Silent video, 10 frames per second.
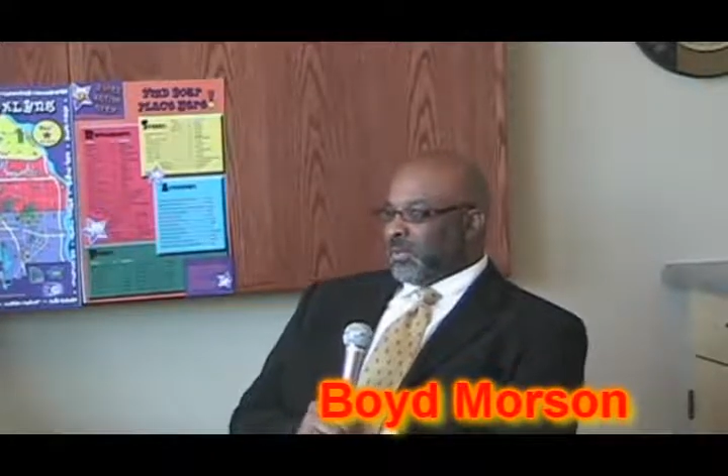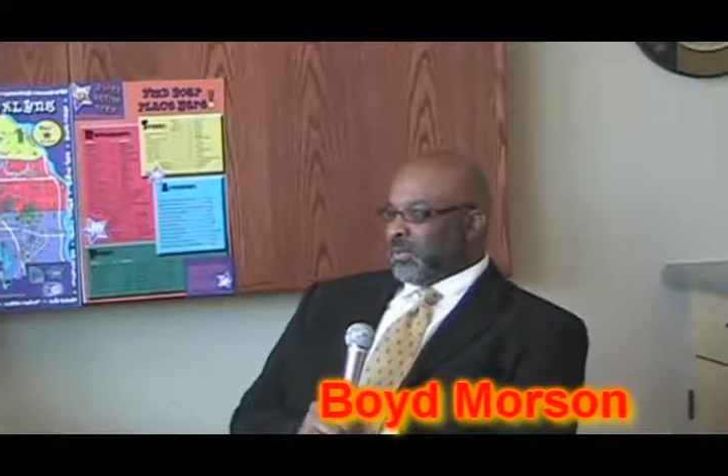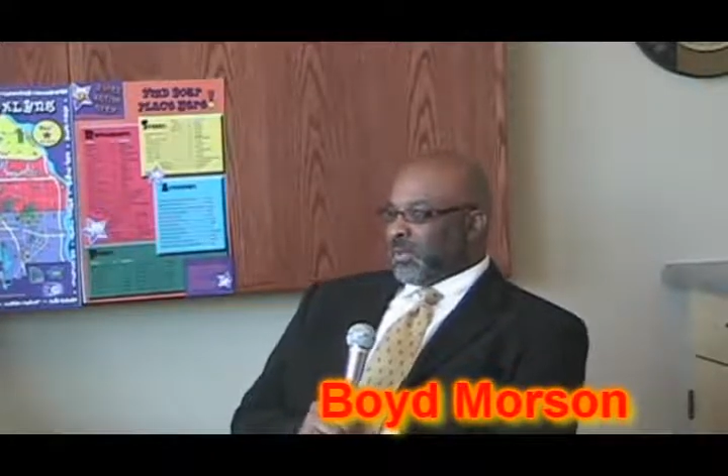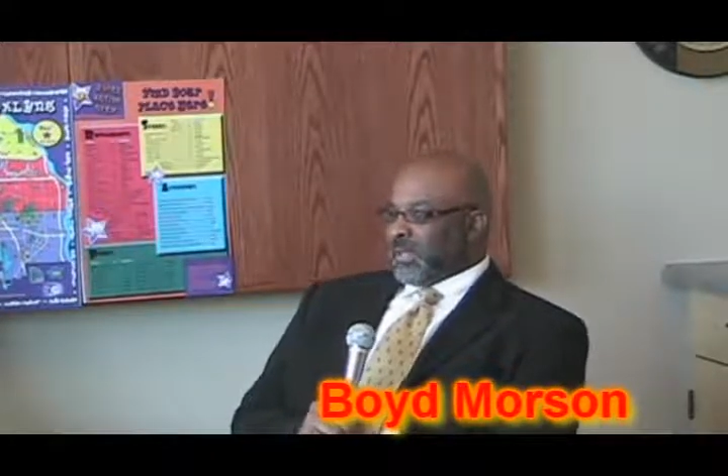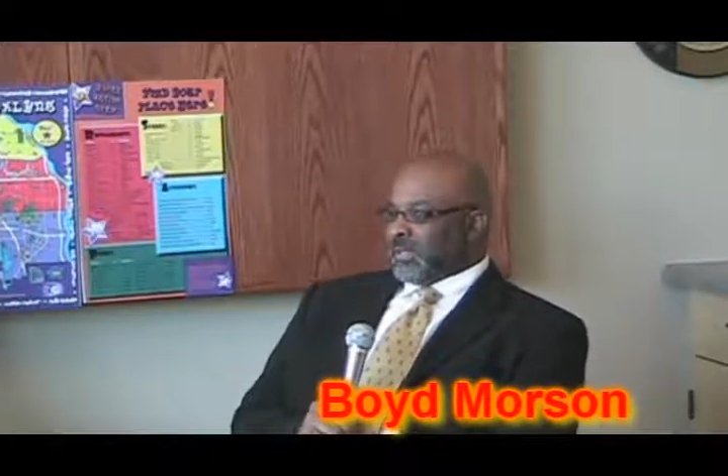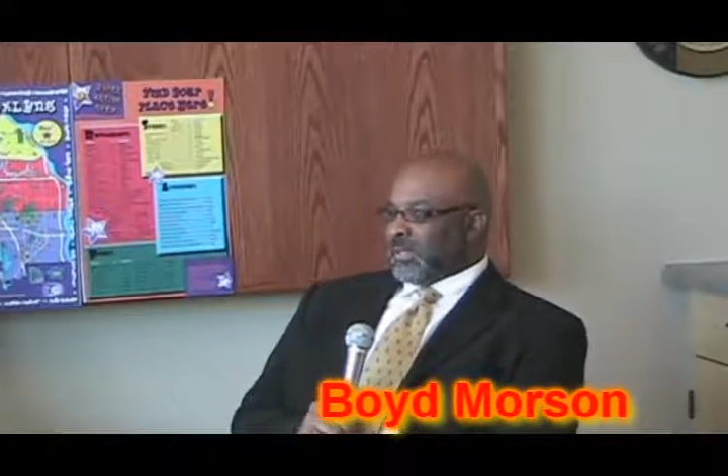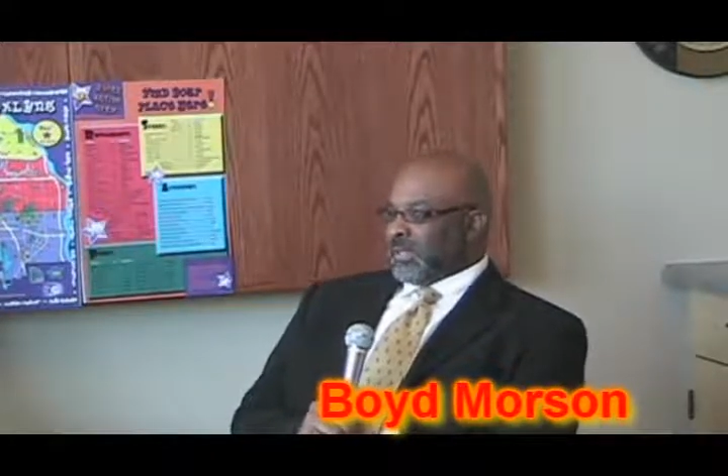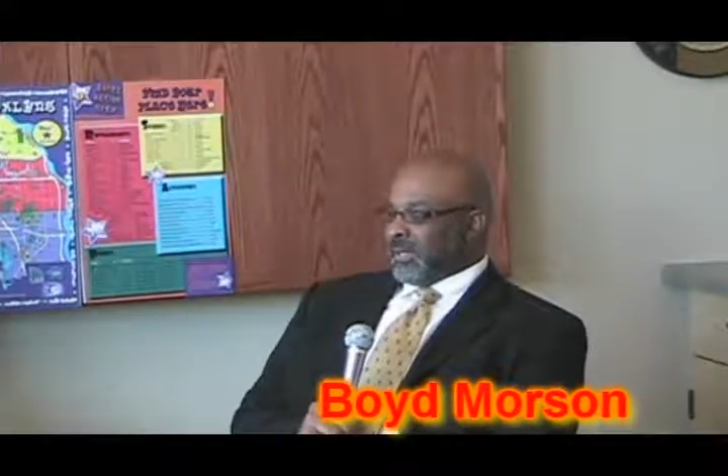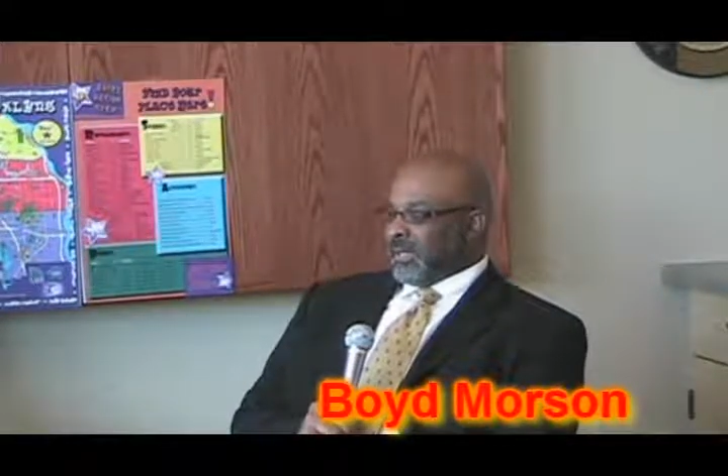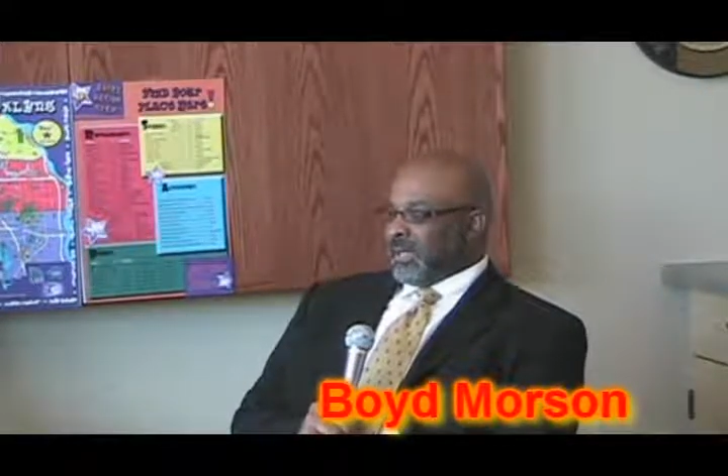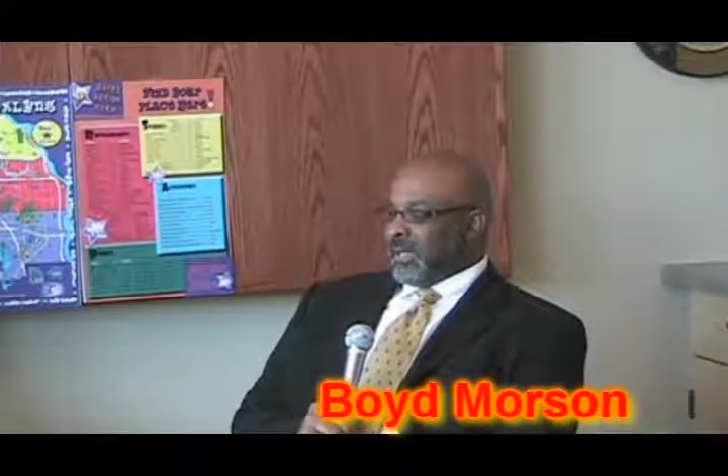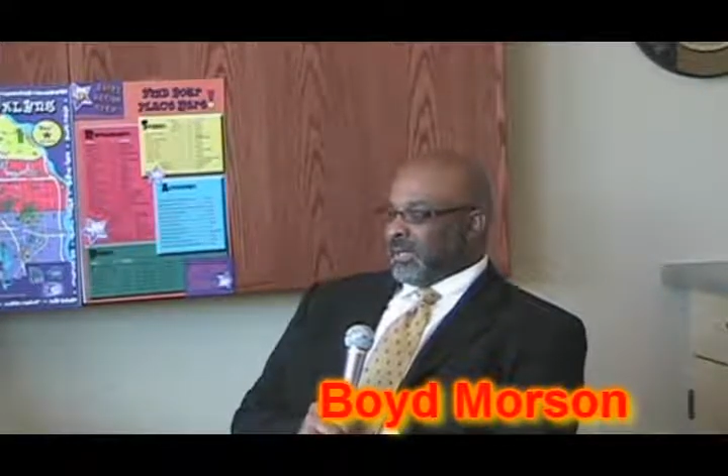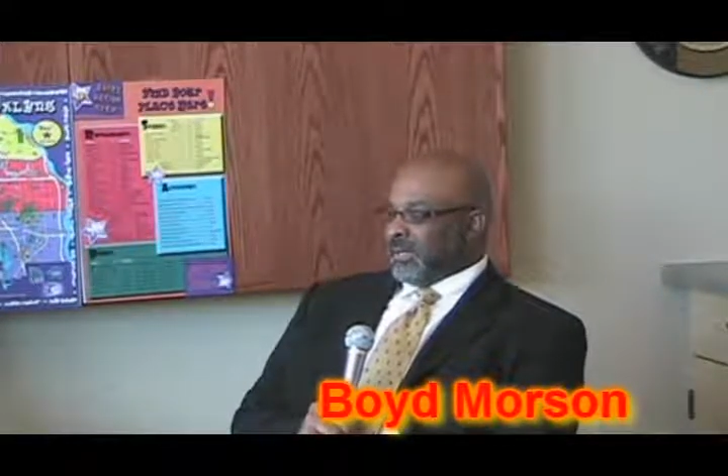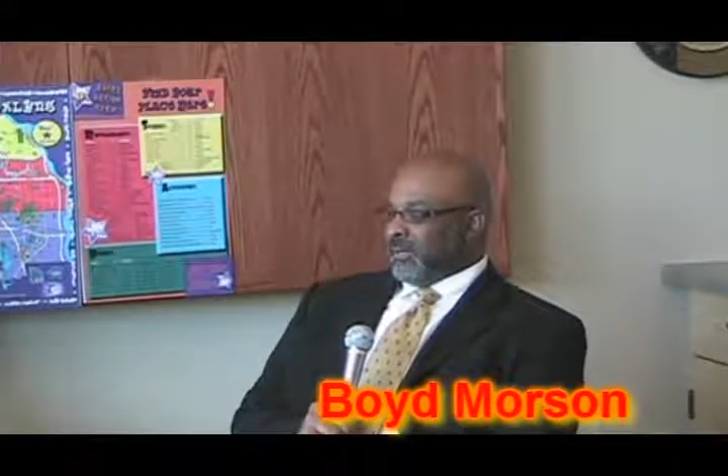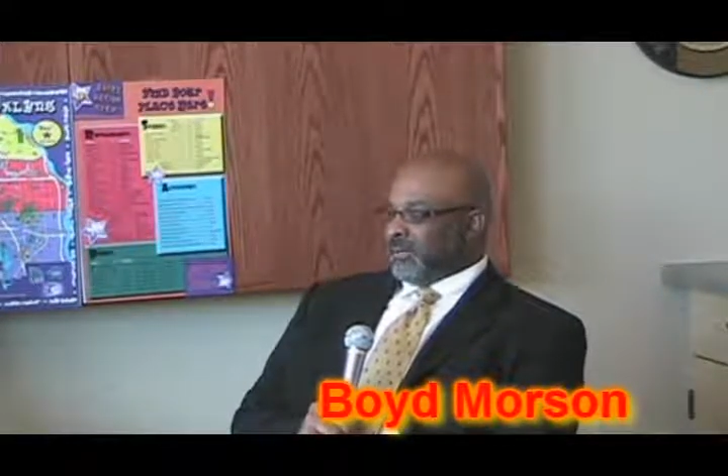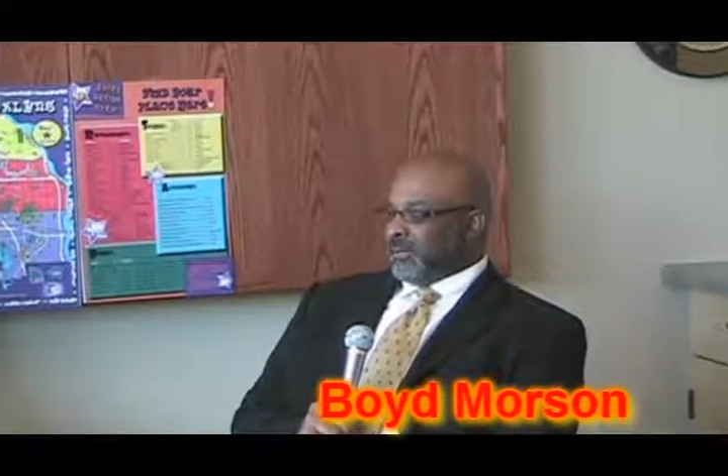was, again,